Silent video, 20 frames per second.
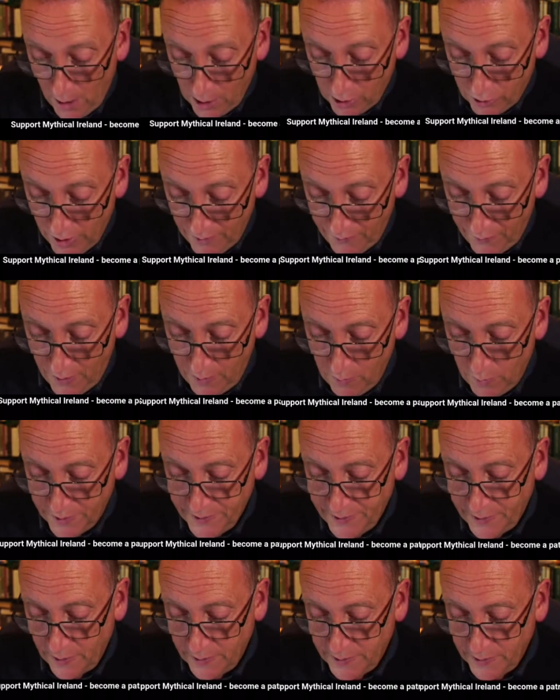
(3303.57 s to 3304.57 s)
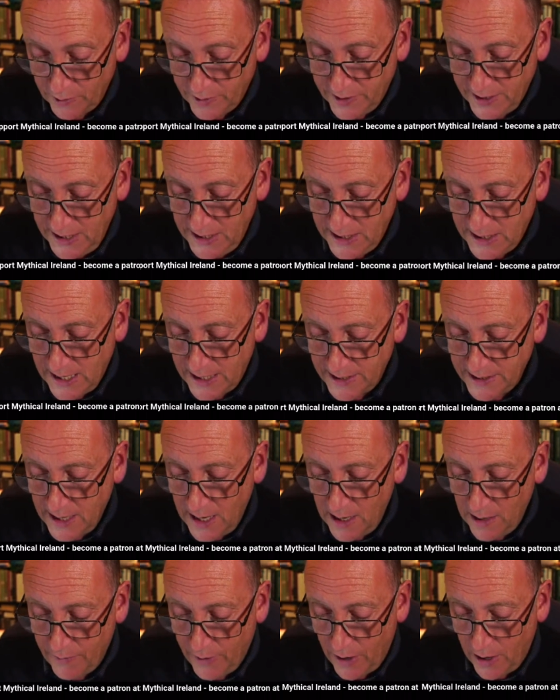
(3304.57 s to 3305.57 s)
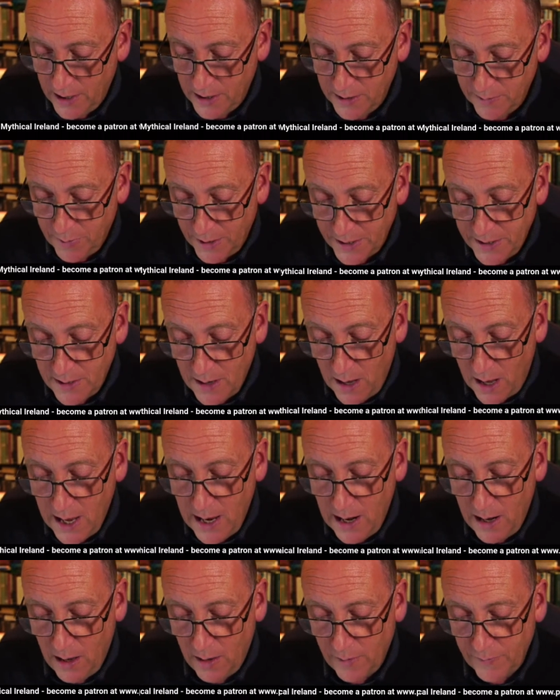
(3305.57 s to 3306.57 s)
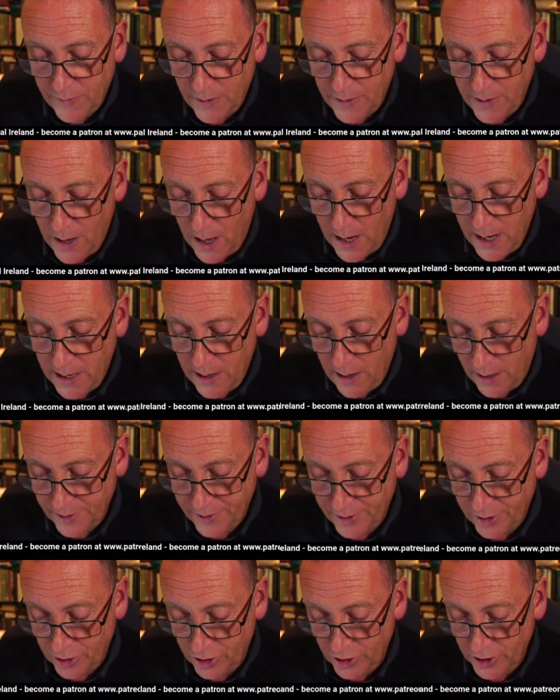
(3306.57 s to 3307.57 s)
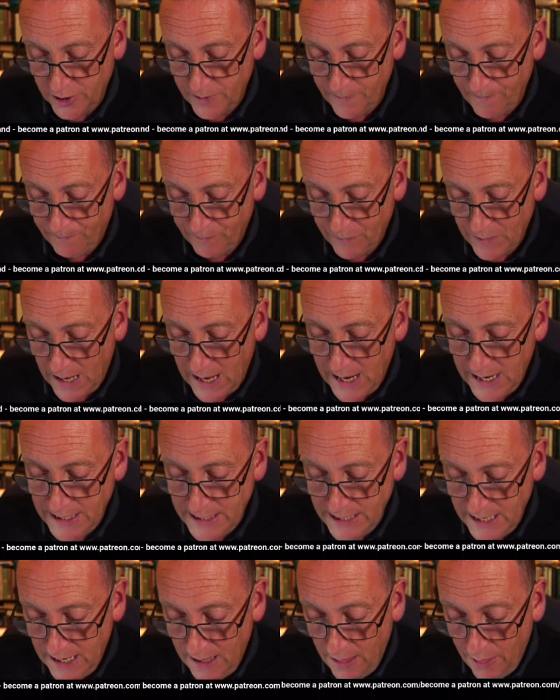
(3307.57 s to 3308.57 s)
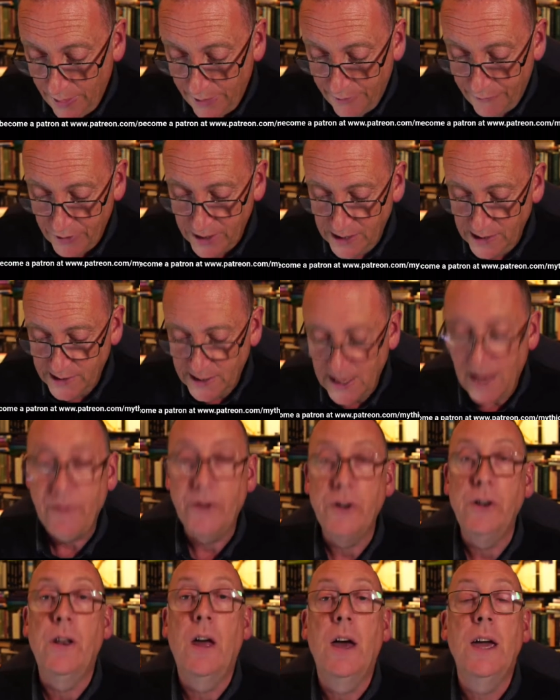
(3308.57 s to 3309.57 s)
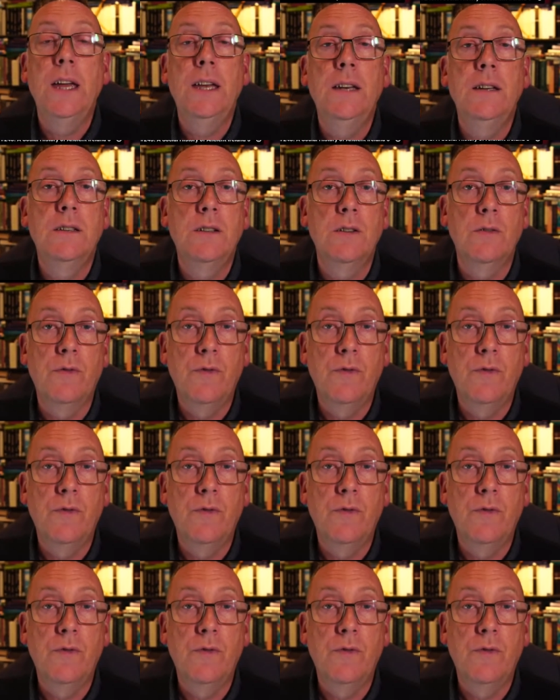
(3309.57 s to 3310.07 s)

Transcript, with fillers: Crimthann was succeeded as King of Ireland by Niall of the Nine Hostages, AD 379 to